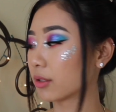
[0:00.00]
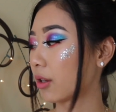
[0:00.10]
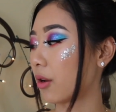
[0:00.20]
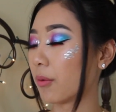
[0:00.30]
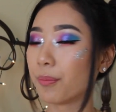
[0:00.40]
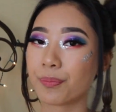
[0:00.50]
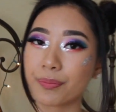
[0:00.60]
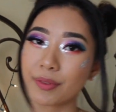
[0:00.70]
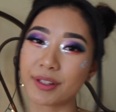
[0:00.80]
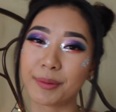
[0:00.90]
So
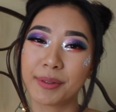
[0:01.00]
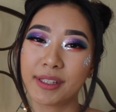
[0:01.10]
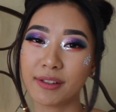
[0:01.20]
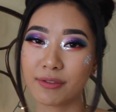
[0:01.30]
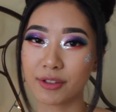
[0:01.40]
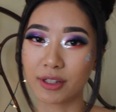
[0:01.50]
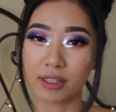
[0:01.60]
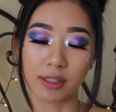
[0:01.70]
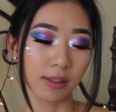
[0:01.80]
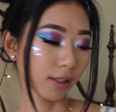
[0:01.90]
let me see if you
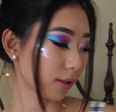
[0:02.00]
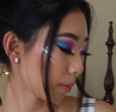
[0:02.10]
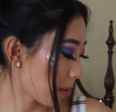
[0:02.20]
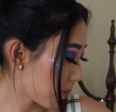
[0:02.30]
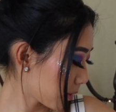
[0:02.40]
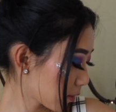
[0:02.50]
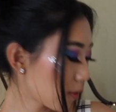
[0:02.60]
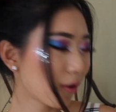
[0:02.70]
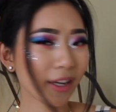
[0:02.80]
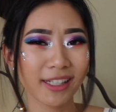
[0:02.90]
guys can see some of them.
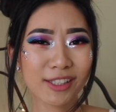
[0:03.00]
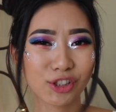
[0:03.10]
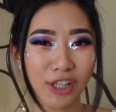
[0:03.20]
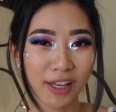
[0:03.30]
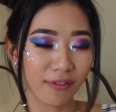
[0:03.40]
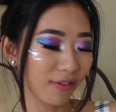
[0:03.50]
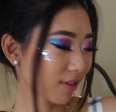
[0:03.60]
Oh, I didn't shave.